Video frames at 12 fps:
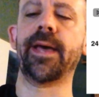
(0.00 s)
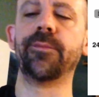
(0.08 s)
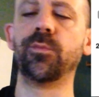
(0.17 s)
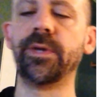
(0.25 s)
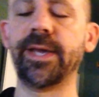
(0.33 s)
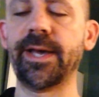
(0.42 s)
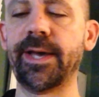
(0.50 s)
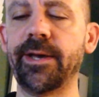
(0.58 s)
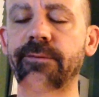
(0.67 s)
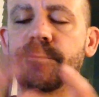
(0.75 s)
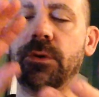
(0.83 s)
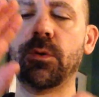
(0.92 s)
we
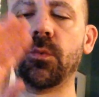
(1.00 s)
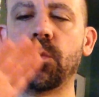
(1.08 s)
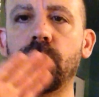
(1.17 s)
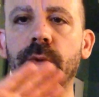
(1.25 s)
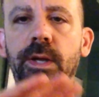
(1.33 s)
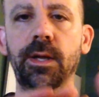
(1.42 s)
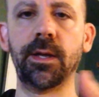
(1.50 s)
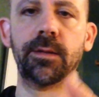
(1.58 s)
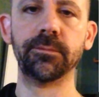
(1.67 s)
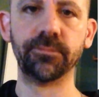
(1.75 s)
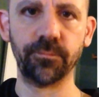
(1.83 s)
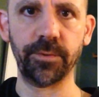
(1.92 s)
have
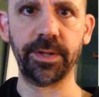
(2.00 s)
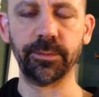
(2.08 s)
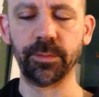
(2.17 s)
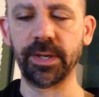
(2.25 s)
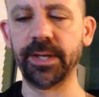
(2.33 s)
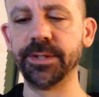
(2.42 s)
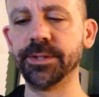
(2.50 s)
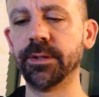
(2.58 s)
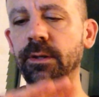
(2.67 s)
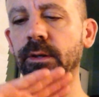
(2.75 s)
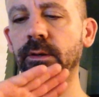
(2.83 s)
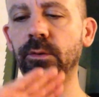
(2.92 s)
rhythm-wise
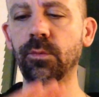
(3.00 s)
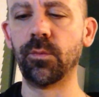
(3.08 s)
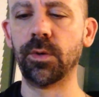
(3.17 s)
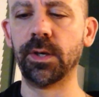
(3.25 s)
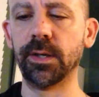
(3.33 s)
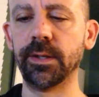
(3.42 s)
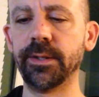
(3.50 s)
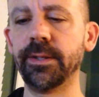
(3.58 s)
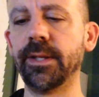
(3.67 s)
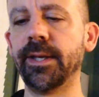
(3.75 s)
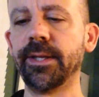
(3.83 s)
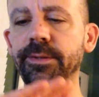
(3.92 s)
1
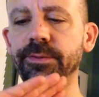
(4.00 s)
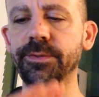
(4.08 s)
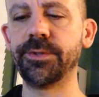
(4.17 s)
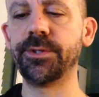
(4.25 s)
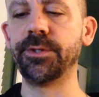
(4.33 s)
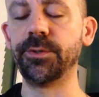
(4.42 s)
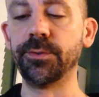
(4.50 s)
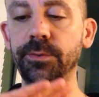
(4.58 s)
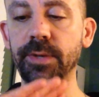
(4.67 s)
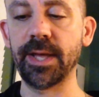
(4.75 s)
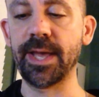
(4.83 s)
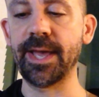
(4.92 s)
and
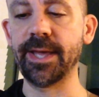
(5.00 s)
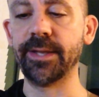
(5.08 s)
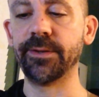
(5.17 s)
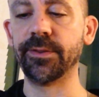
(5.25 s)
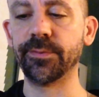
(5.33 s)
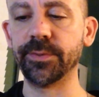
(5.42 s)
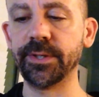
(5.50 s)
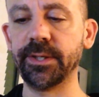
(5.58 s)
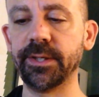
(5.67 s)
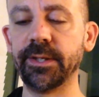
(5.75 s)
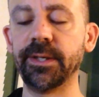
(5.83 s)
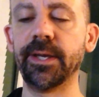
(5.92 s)
2 and
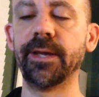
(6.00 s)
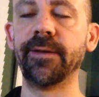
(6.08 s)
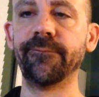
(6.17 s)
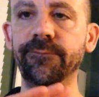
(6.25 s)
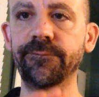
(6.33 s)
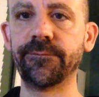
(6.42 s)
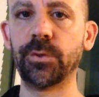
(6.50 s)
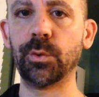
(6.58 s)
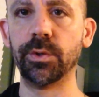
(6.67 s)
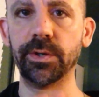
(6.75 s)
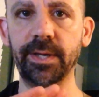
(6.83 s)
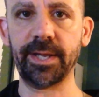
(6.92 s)
3 and
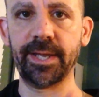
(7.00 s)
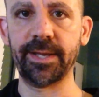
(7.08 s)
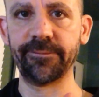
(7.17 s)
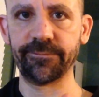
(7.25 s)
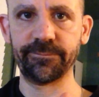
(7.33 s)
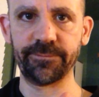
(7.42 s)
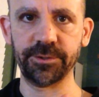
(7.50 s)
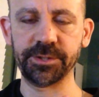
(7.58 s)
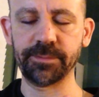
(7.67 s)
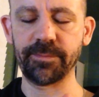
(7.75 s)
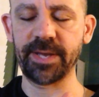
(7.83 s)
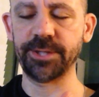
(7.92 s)
4 and
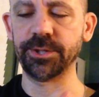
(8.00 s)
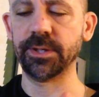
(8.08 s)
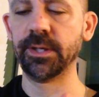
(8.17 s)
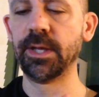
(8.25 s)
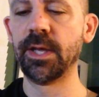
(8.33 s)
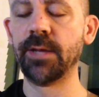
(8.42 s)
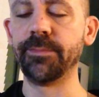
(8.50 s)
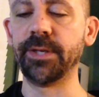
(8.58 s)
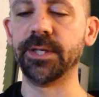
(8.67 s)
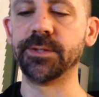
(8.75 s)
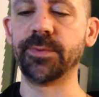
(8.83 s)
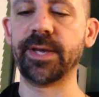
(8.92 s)
first measure,
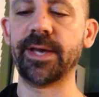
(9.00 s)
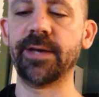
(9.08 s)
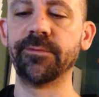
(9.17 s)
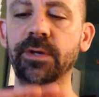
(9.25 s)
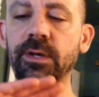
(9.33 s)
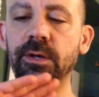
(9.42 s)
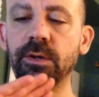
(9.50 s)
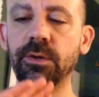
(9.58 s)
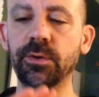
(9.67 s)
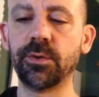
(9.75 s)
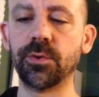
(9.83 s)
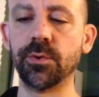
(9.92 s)
because we have
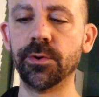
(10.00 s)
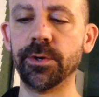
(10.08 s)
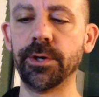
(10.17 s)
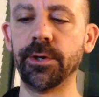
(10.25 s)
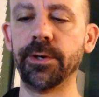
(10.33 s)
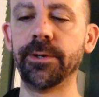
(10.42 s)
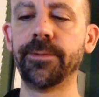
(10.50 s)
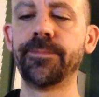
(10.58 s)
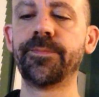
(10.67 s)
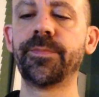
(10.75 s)
quarter,